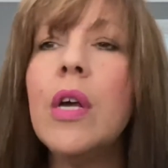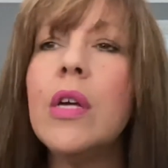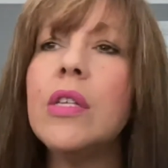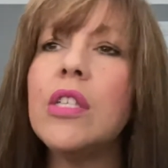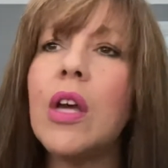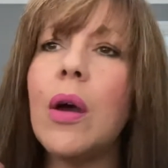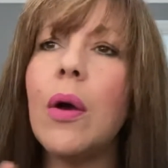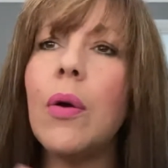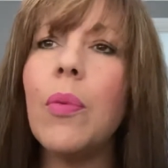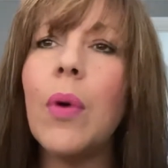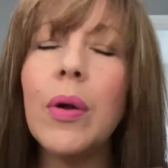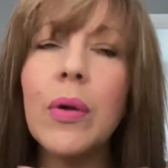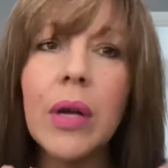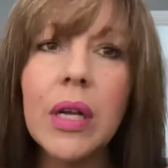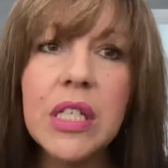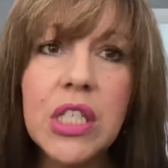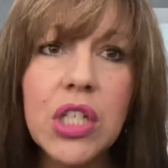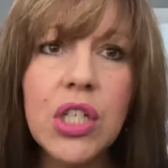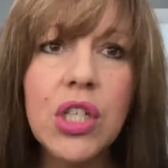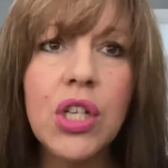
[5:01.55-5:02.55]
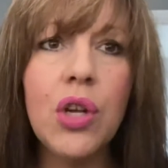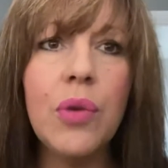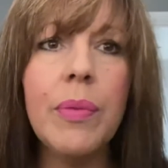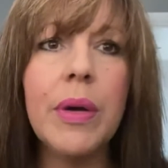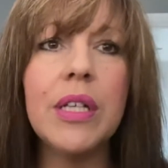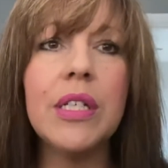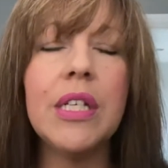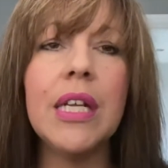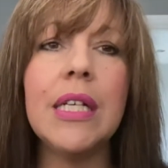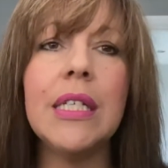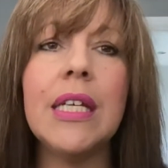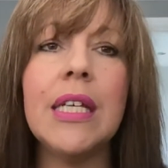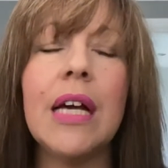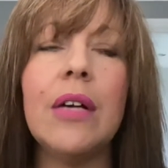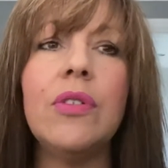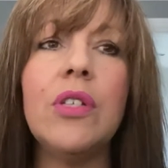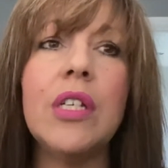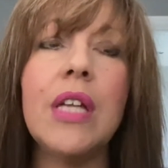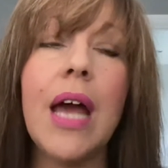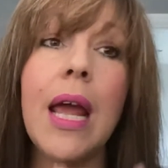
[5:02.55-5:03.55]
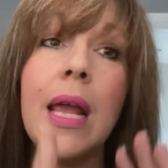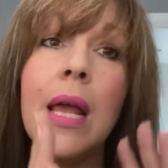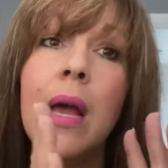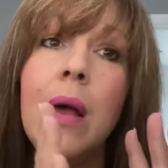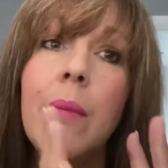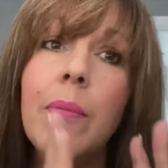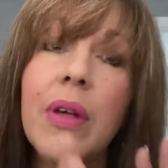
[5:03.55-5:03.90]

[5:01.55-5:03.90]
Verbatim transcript: So I won't go into too much detail today.